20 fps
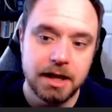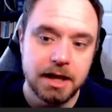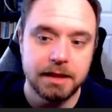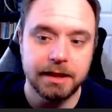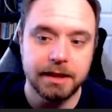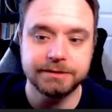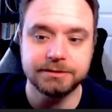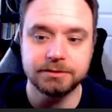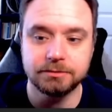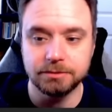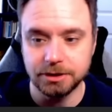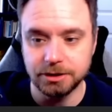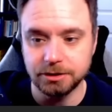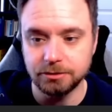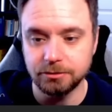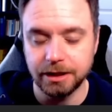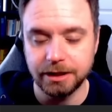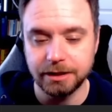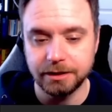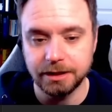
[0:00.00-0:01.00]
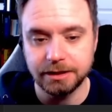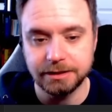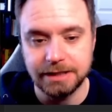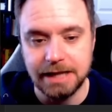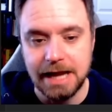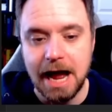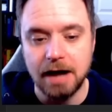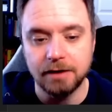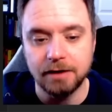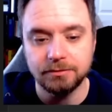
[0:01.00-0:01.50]
That's a really great thing to
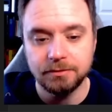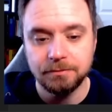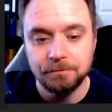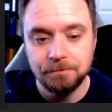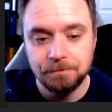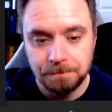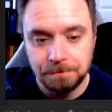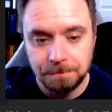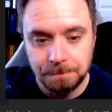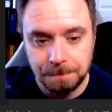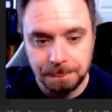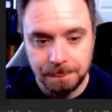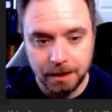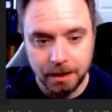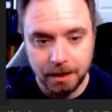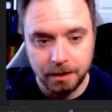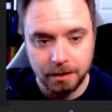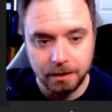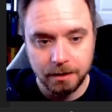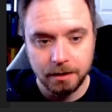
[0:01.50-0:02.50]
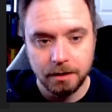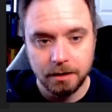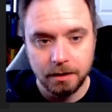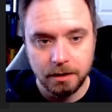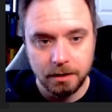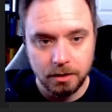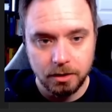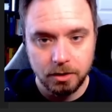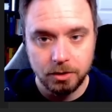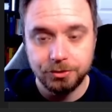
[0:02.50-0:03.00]
have.
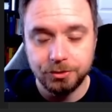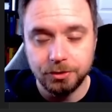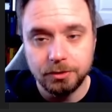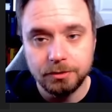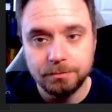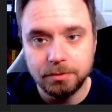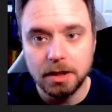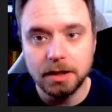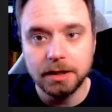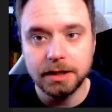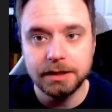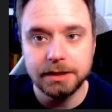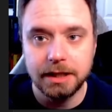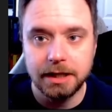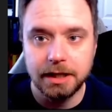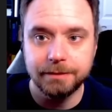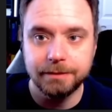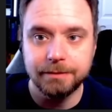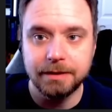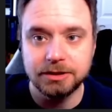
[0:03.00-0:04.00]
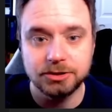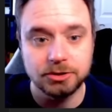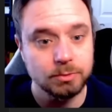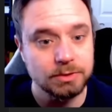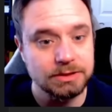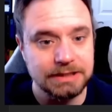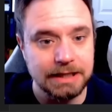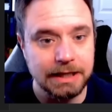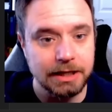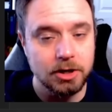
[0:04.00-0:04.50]
Third plugin that I mentioned
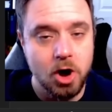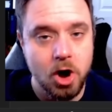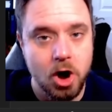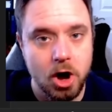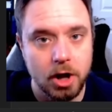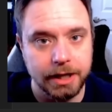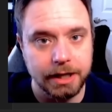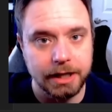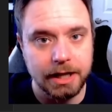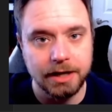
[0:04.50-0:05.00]
was Iconic.